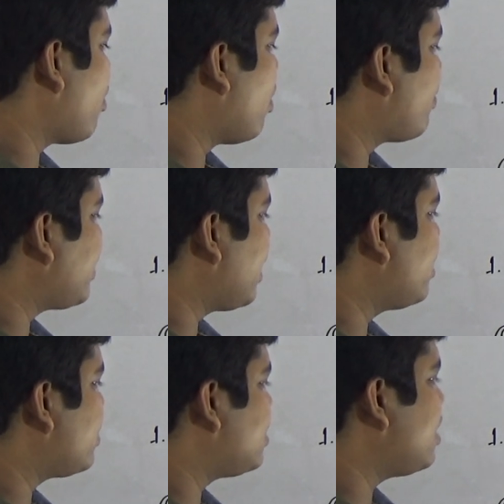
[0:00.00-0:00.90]

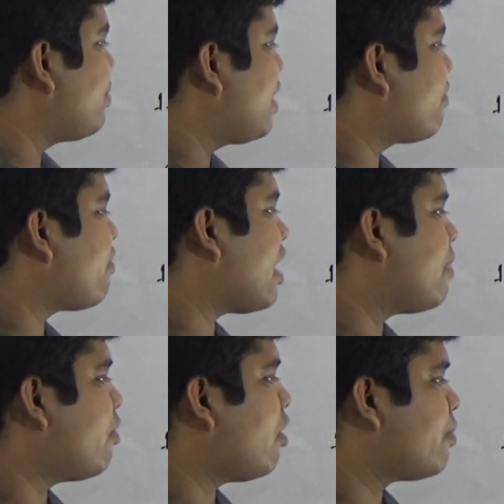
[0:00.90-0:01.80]
obtained GPA
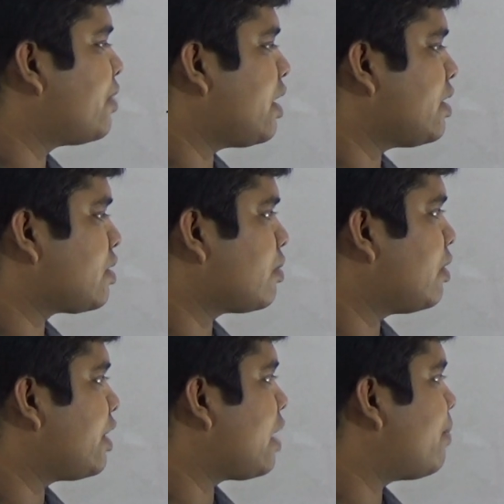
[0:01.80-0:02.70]
5 of that school?
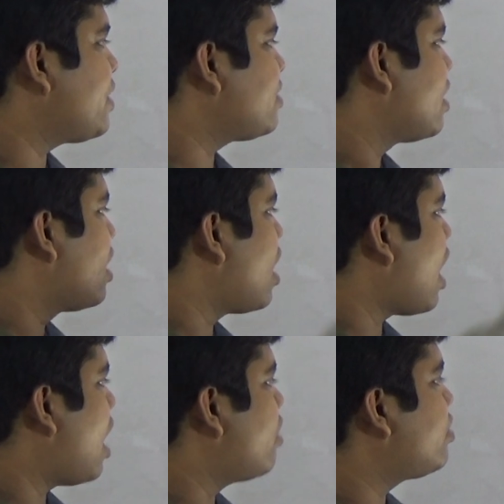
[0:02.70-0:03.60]
That means
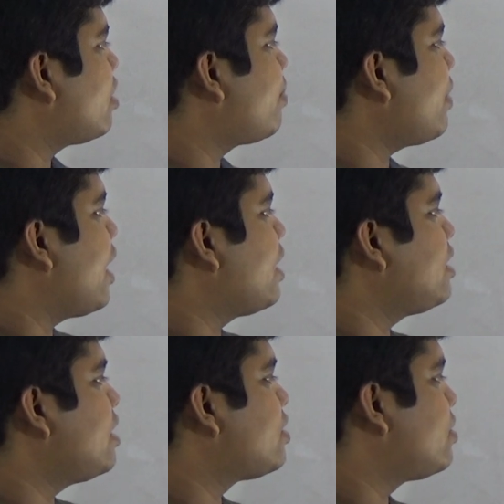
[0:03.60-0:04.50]
out of
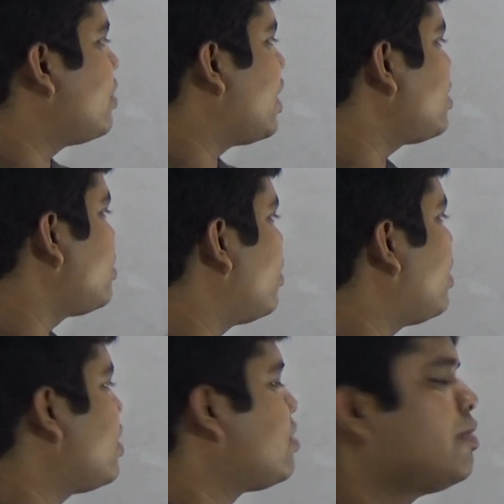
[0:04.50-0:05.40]
80 students,
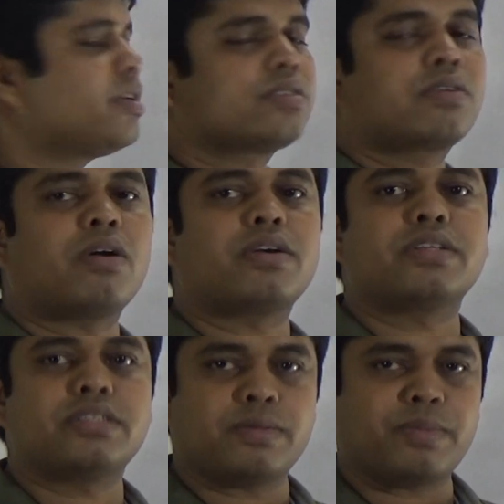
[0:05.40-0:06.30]
20 students got
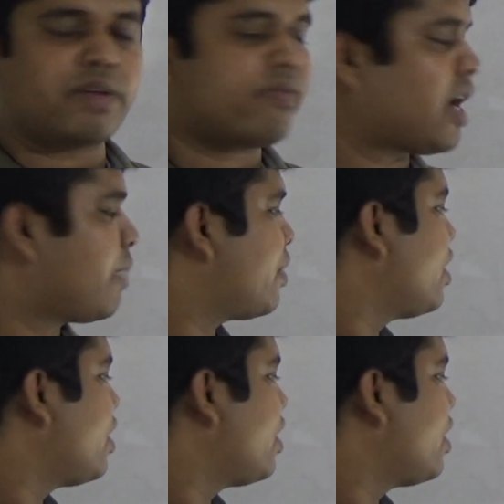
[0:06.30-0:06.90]
GPA 5.